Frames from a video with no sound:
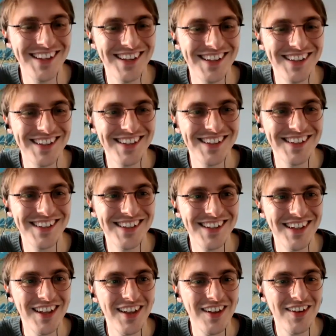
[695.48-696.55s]
lovely. Yeah,
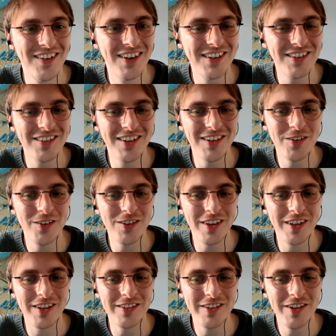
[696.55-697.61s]
thanks. It's a really good that.
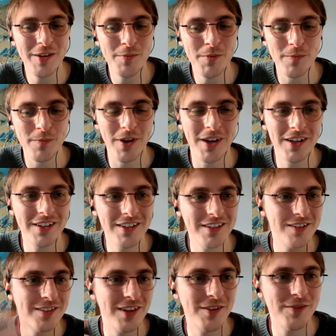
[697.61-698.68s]
thing to keep in
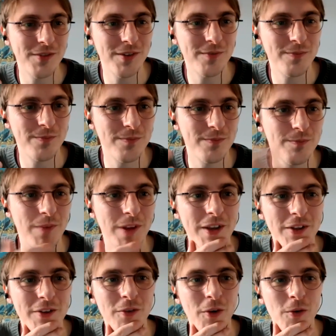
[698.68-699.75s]
mind if you're
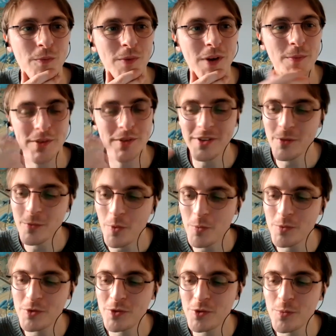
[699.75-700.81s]
making your own map. Is like, what
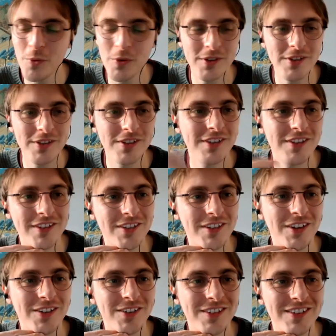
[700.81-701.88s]
would you want?
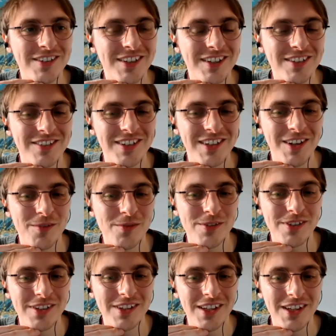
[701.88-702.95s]
So that's really
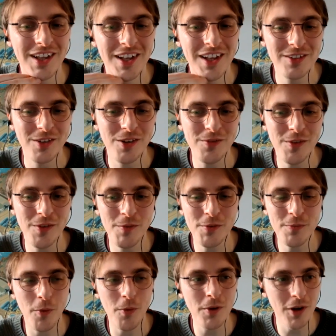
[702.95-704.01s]
helpful. Yeah. So I think we've
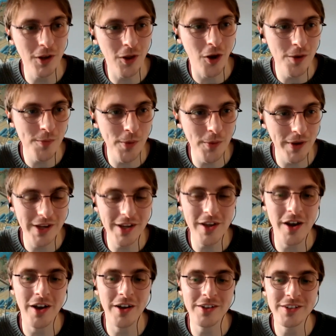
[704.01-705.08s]
spoken a lot about
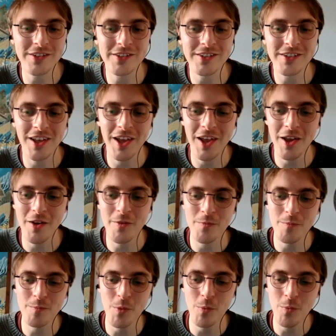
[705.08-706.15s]
Inkarnate.
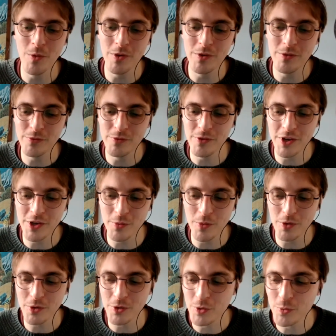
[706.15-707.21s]
Um, but for
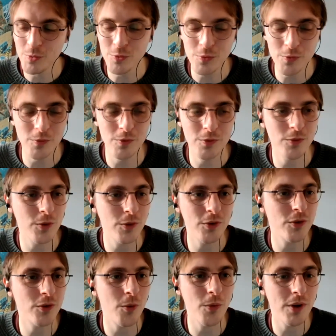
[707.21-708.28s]
anyone who
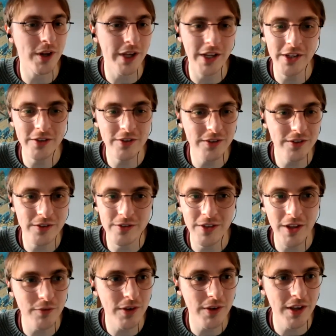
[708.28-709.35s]
doesn't know what it is,
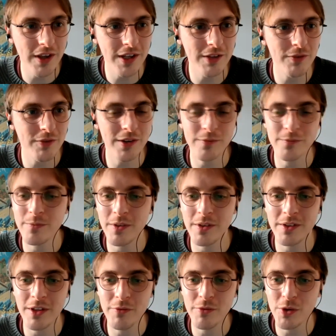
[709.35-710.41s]
never heard of it,
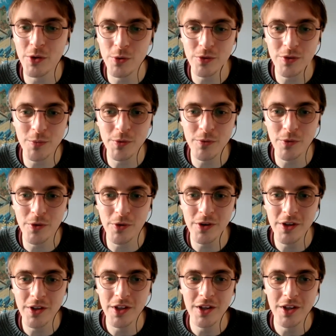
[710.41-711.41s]
never used it before,